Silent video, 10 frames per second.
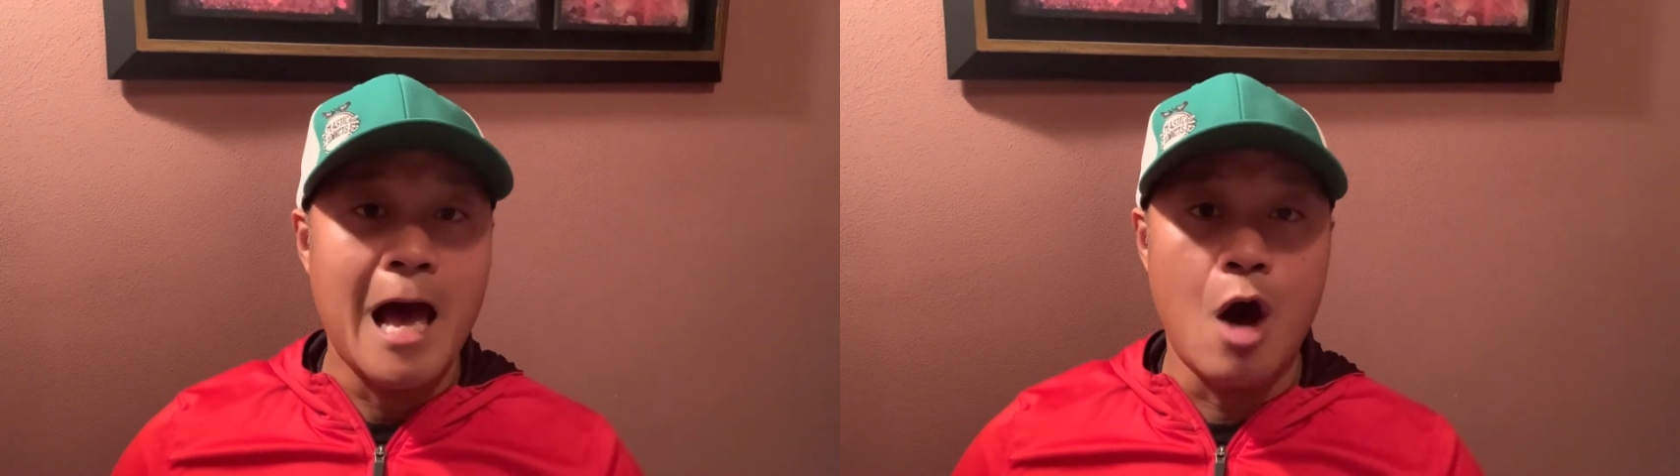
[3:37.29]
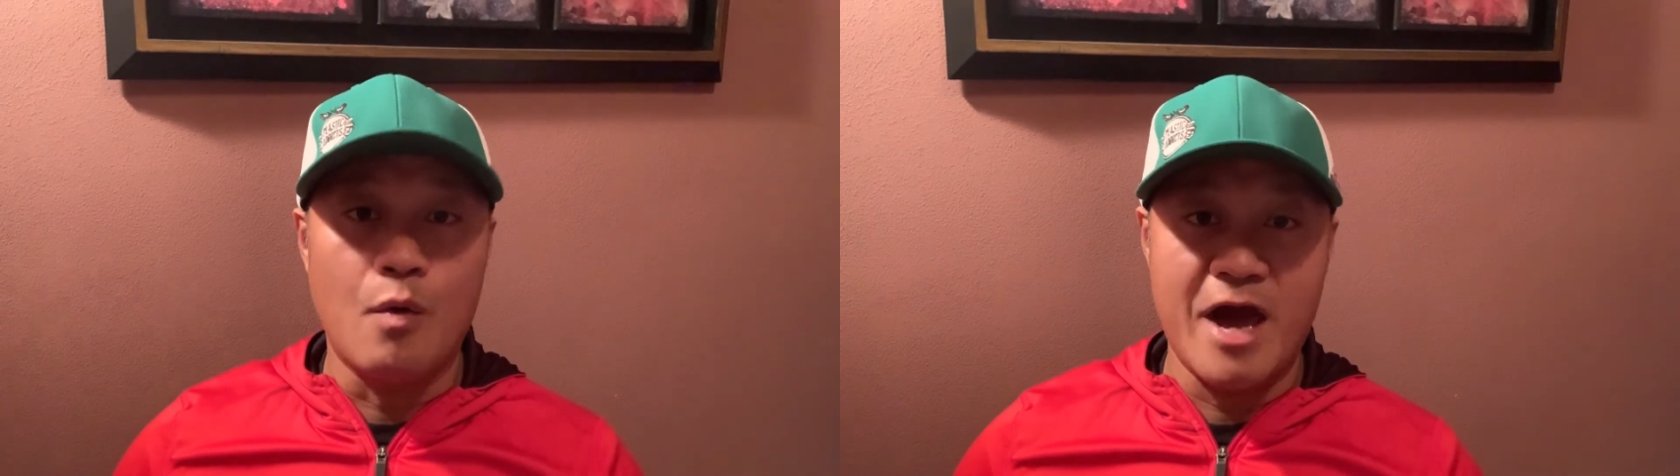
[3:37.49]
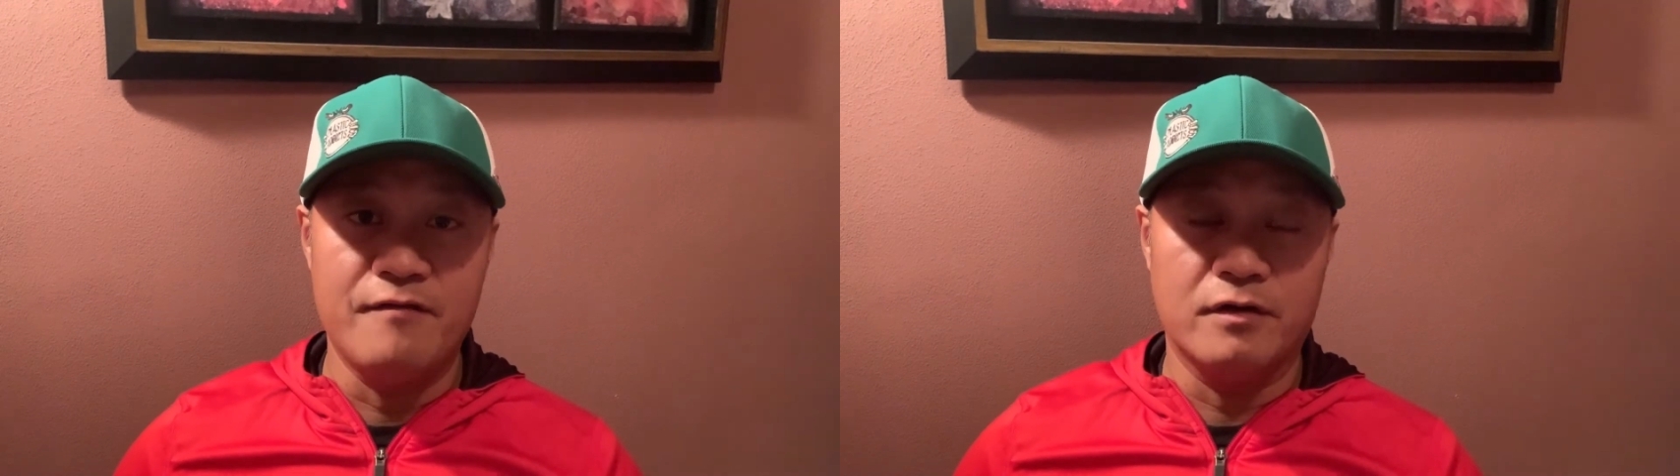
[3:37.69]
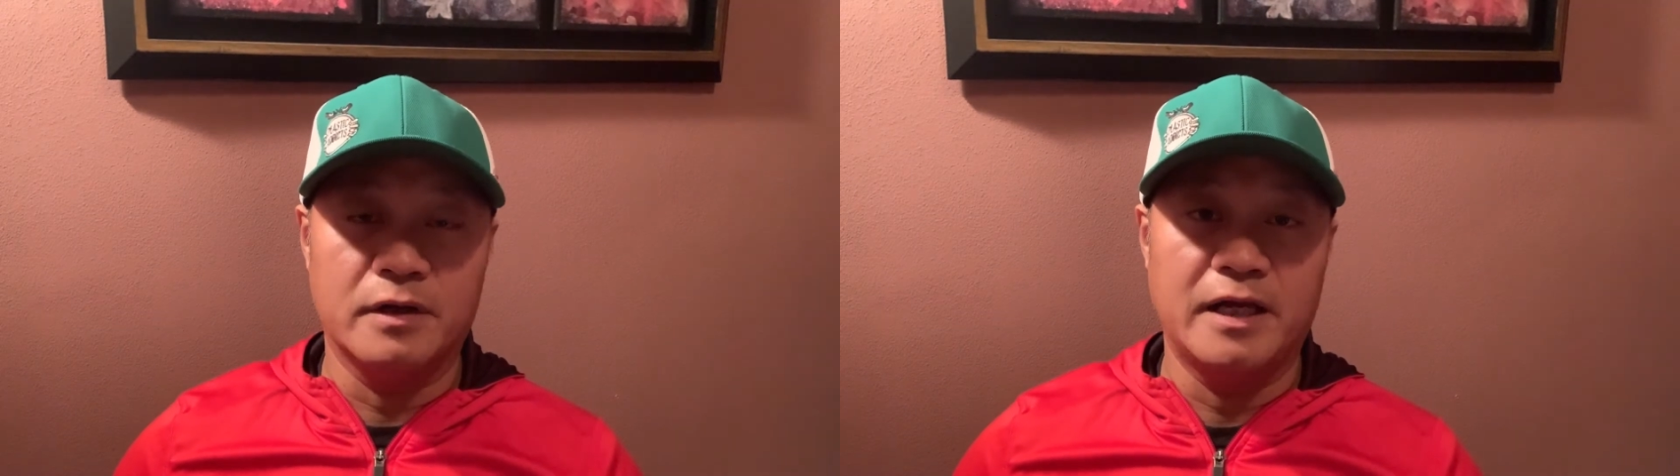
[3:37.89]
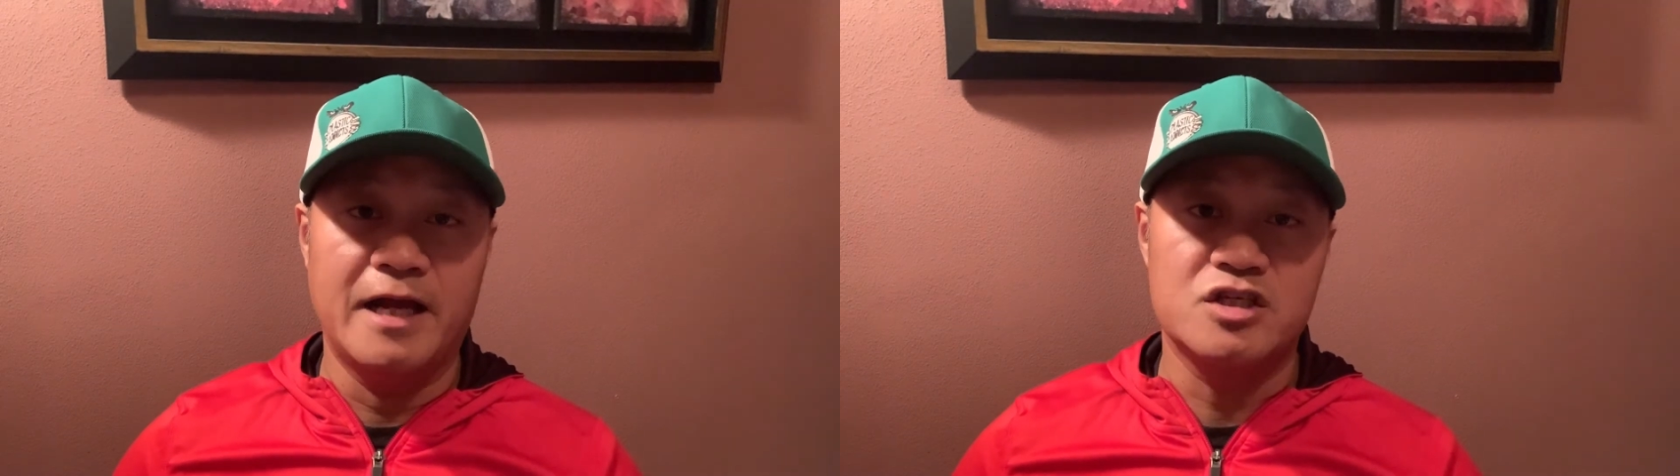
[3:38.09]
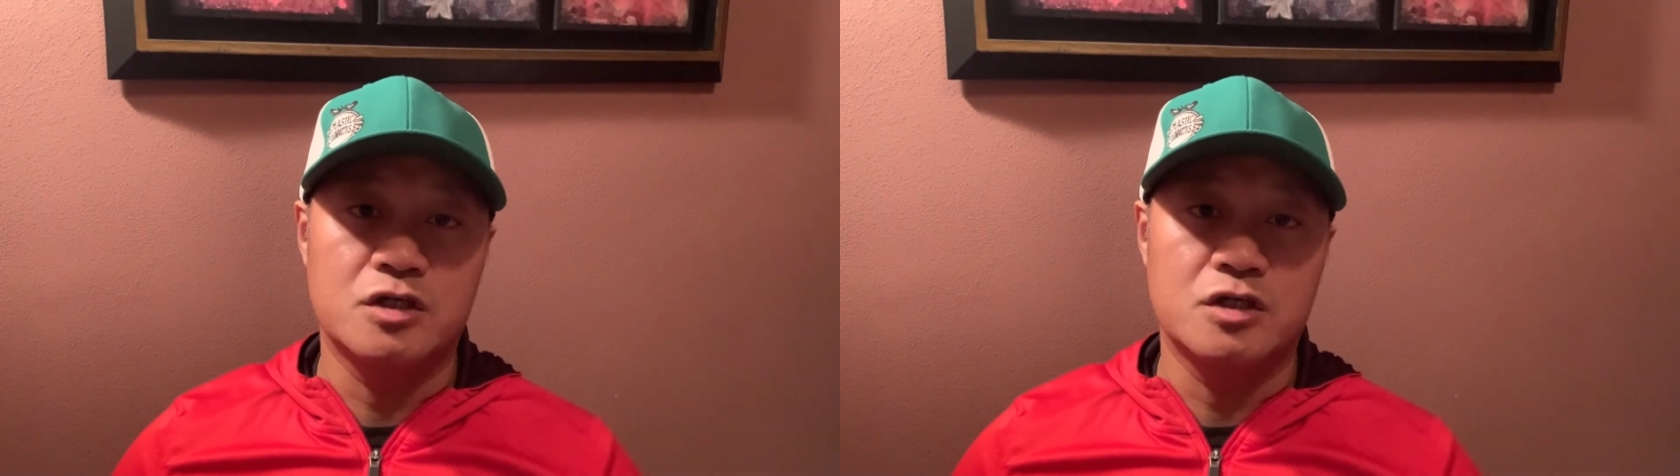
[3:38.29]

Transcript: However, it's